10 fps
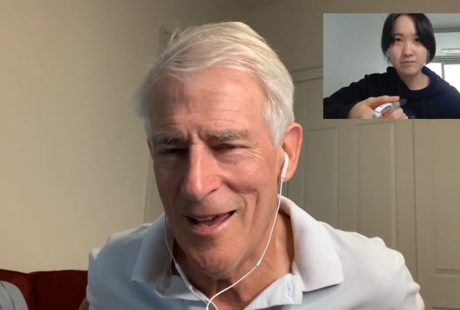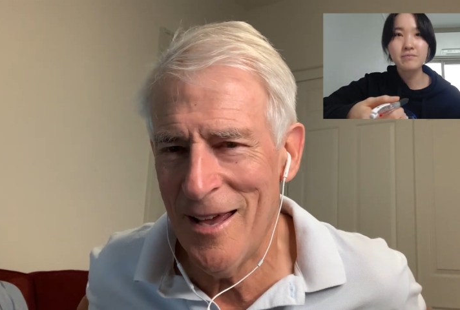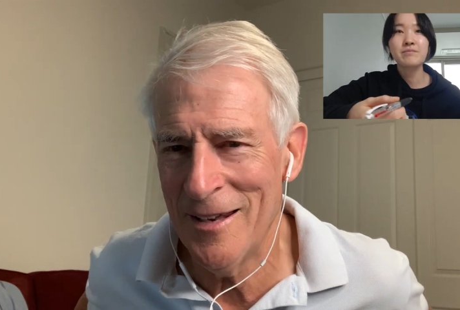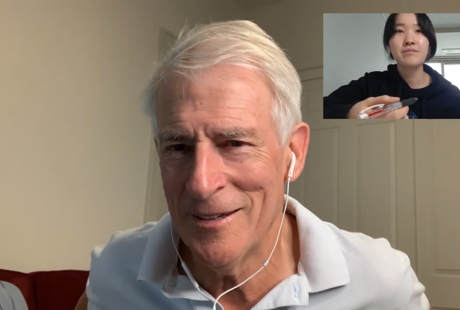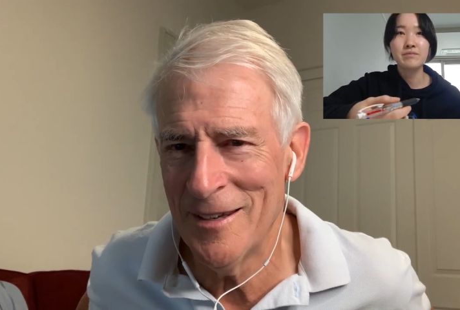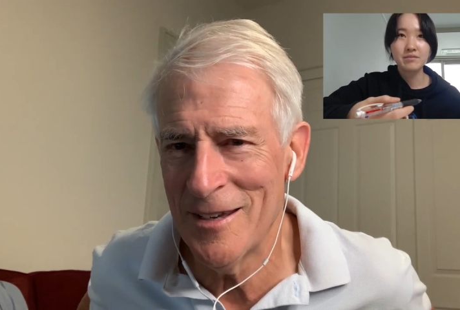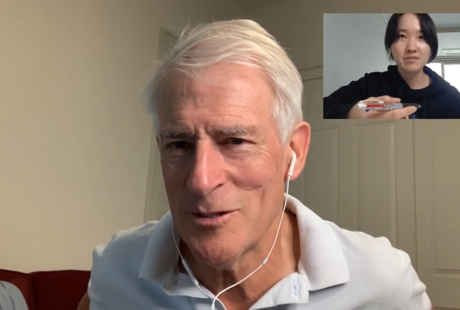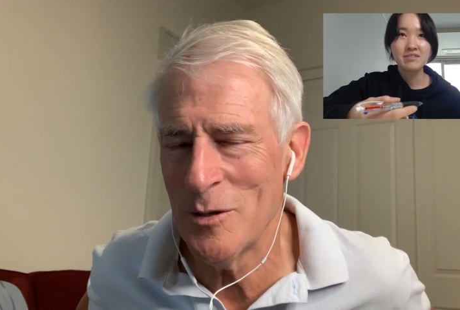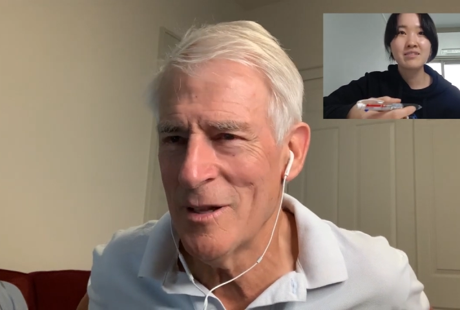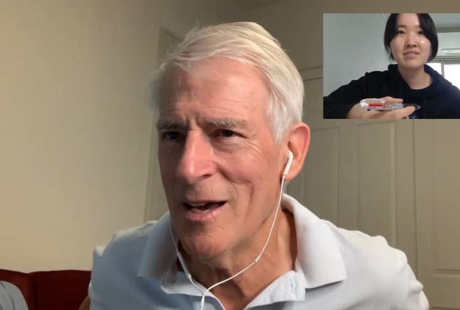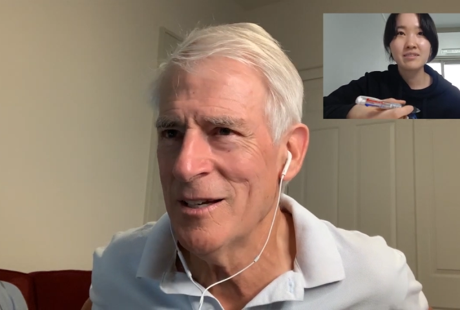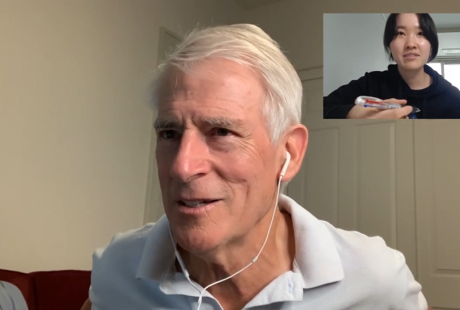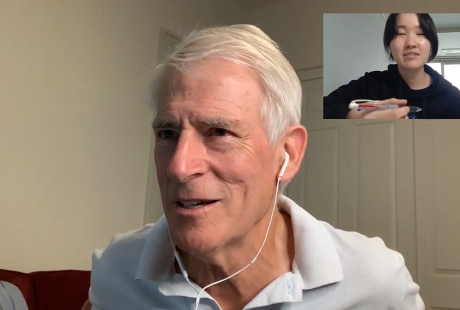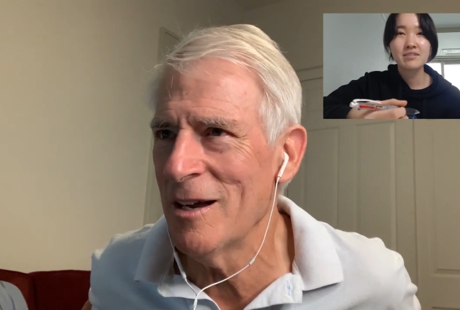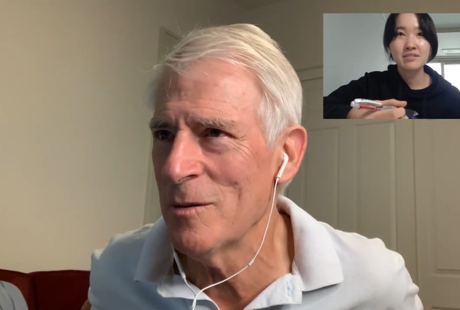Speaker 1: And so
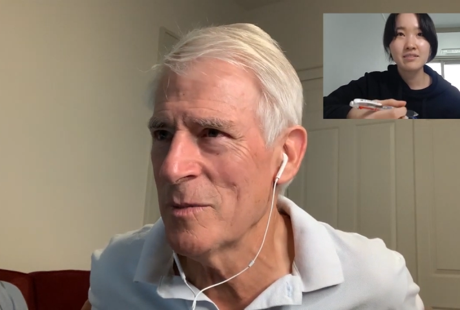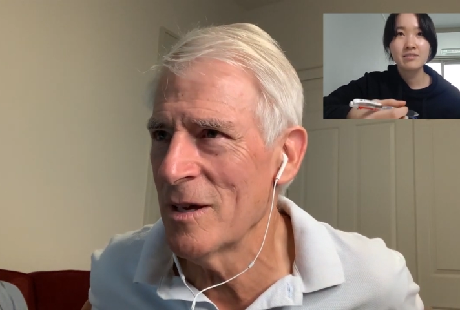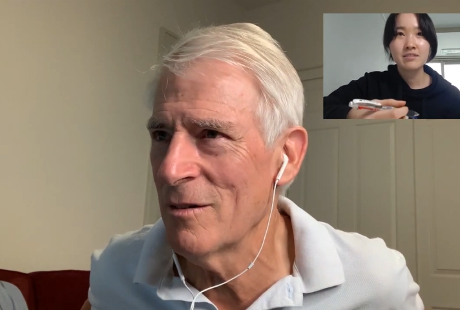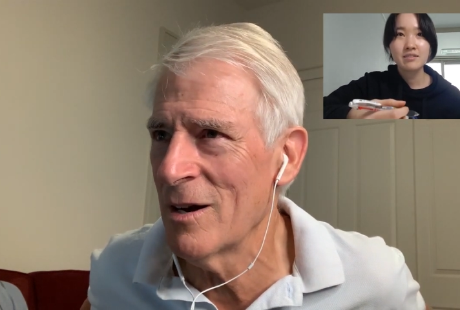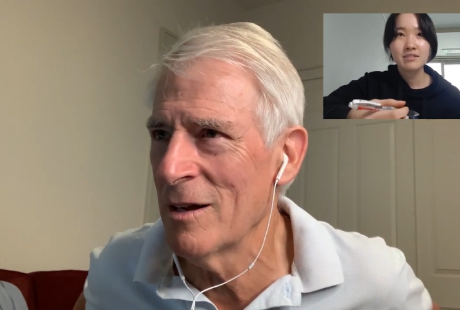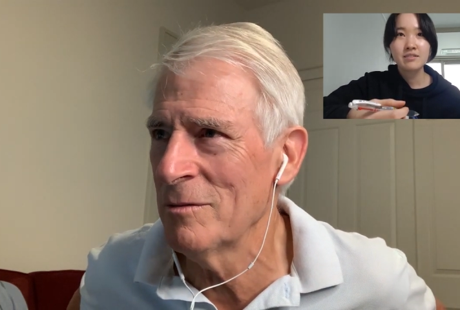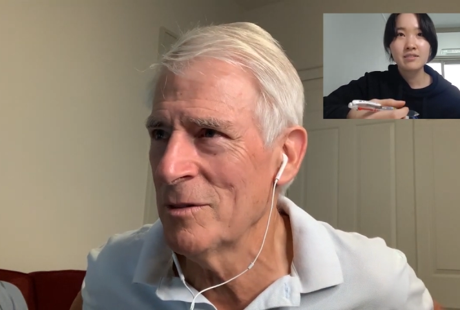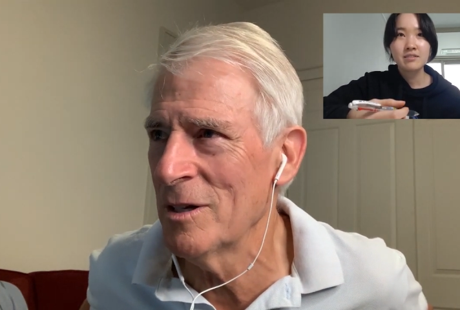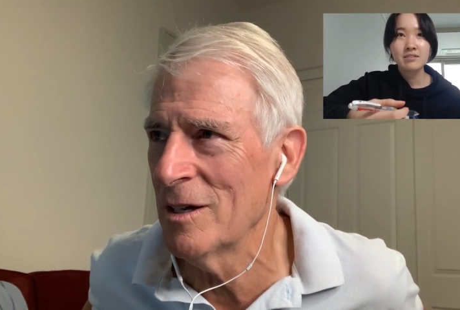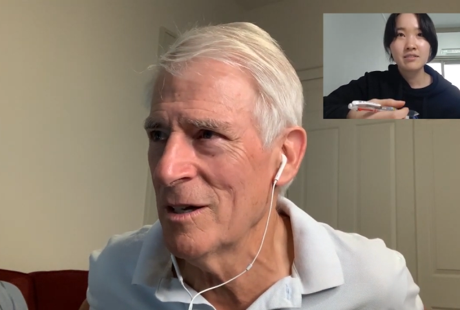that's got to be around,